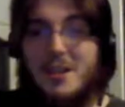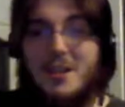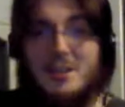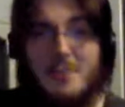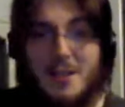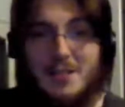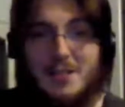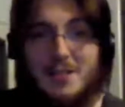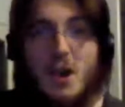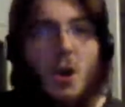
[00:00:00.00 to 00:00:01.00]

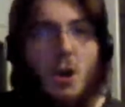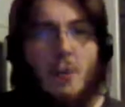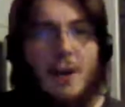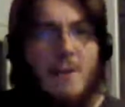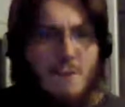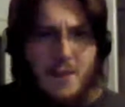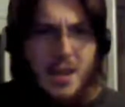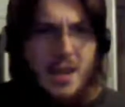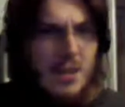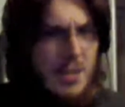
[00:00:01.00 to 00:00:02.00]
Dementors, all about
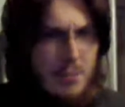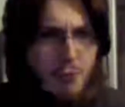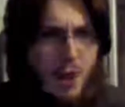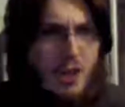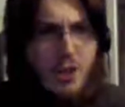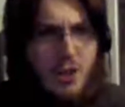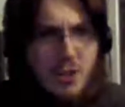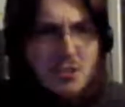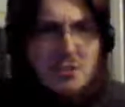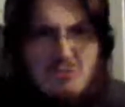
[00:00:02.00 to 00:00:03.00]
fear and depression
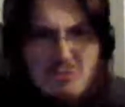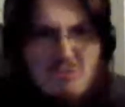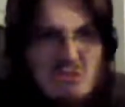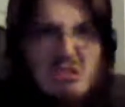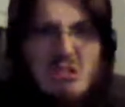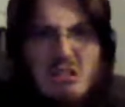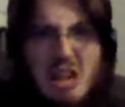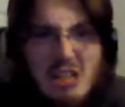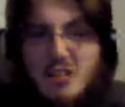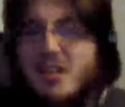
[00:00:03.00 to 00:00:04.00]
and
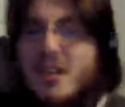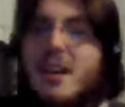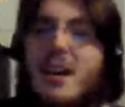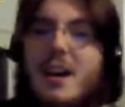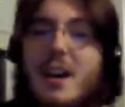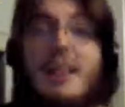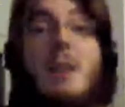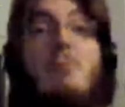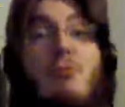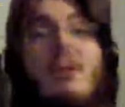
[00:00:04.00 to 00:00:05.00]
sadness, and
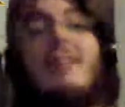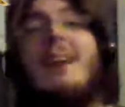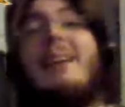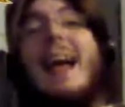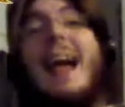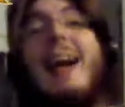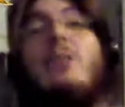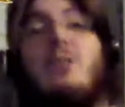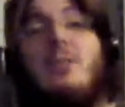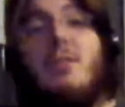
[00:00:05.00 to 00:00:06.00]
they bring that
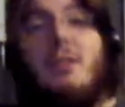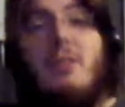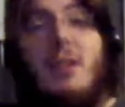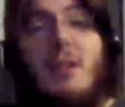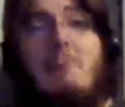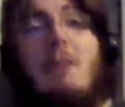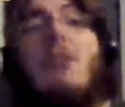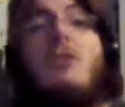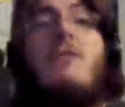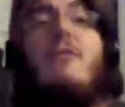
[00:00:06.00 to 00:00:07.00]
out of you. They
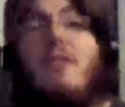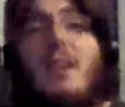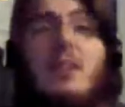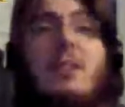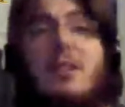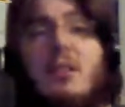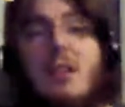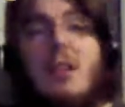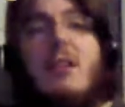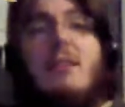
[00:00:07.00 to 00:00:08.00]
make you feel
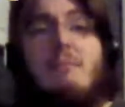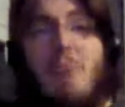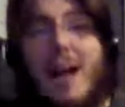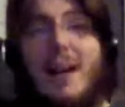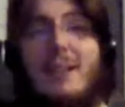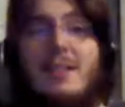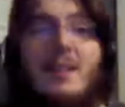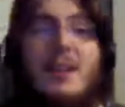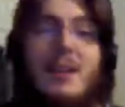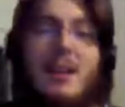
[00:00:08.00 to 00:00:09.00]
bad
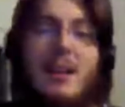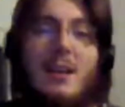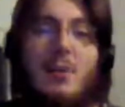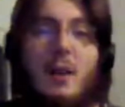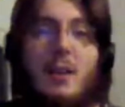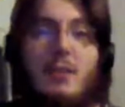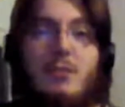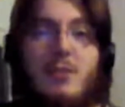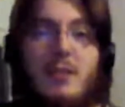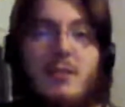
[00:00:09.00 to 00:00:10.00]
while
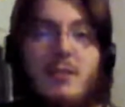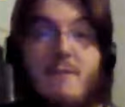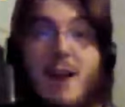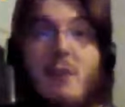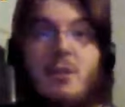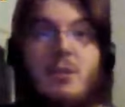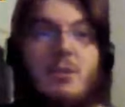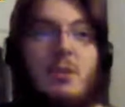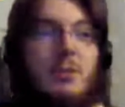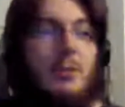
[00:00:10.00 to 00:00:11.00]
trying to devour your
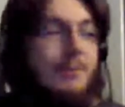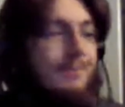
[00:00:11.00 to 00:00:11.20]
soul.